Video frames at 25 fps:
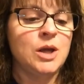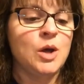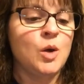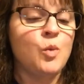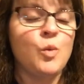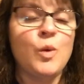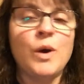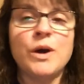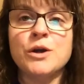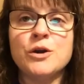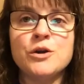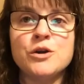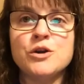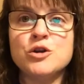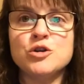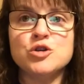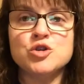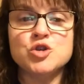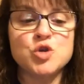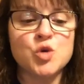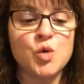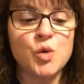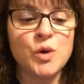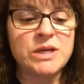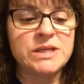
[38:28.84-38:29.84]
What are your
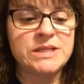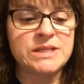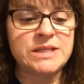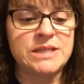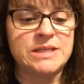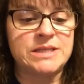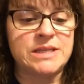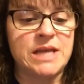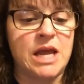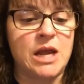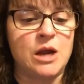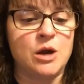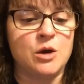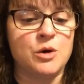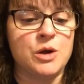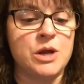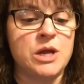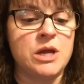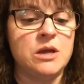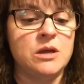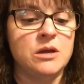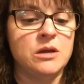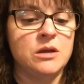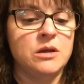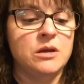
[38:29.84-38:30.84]
choices,
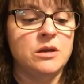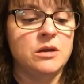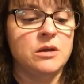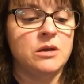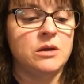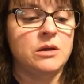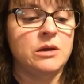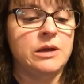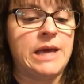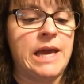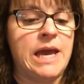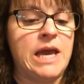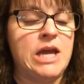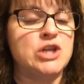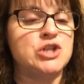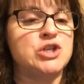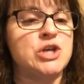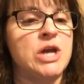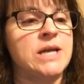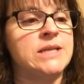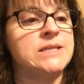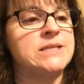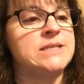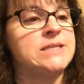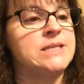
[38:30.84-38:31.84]
Ari? Gage
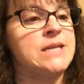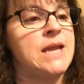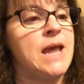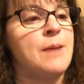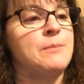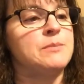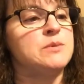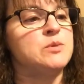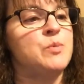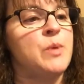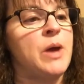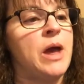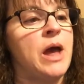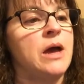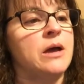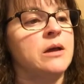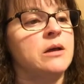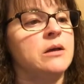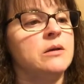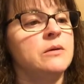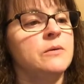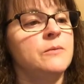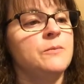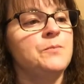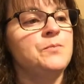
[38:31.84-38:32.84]
had snapped
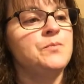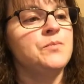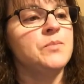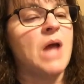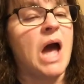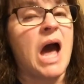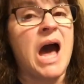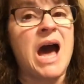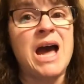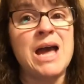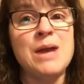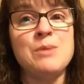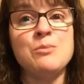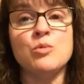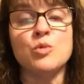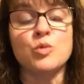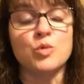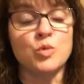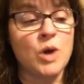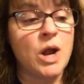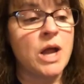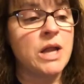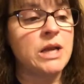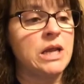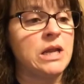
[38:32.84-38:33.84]
back. I'm
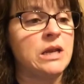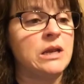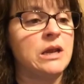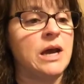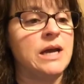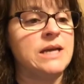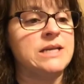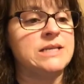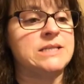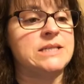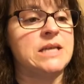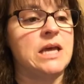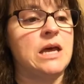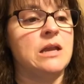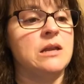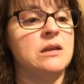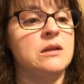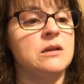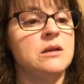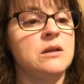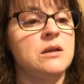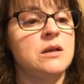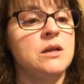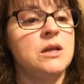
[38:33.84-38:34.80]
running, I said.